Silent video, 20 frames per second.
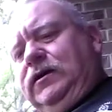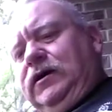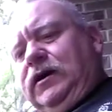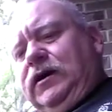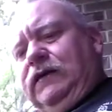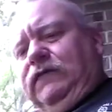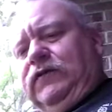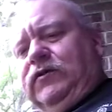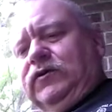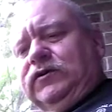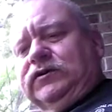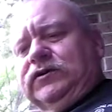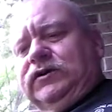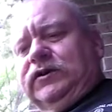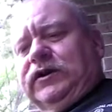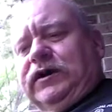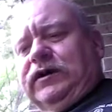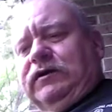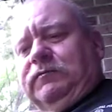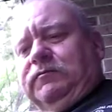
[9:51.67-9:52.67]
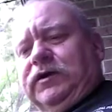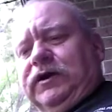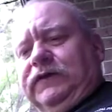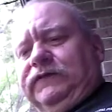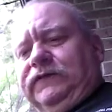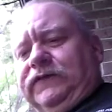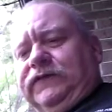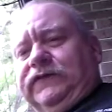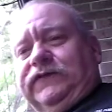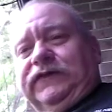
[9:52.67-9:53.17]
I've cooked entire
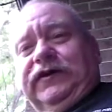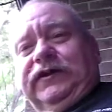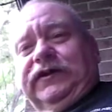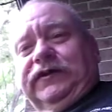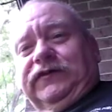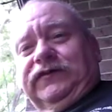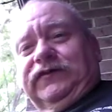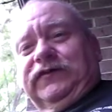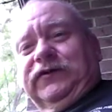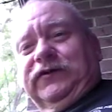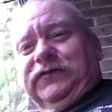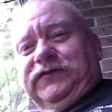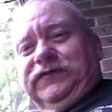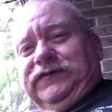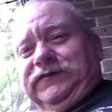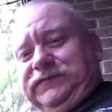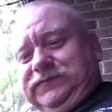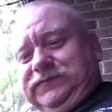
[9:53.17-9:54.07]
breakfasts on this stove.